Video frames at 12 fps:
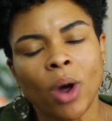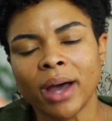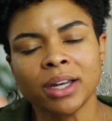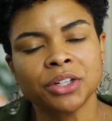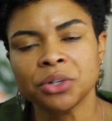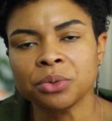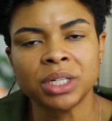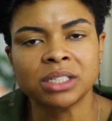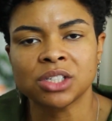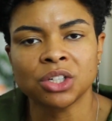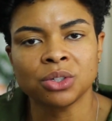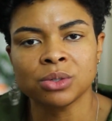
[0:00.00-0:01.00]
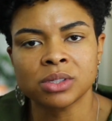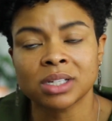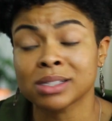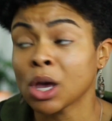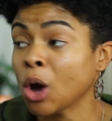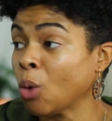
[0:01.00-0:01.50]
Why do you need to use
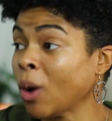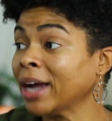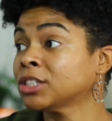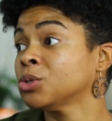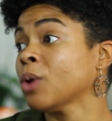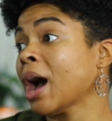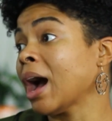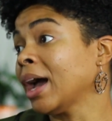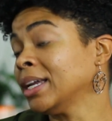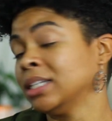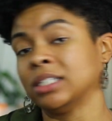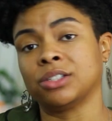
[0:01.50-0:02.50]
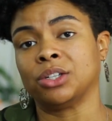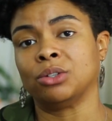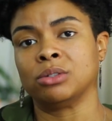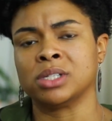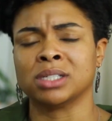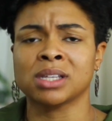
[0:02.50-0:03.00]
this? Why do I need to
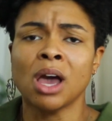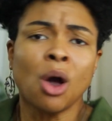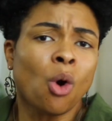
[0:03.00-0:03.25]
use this?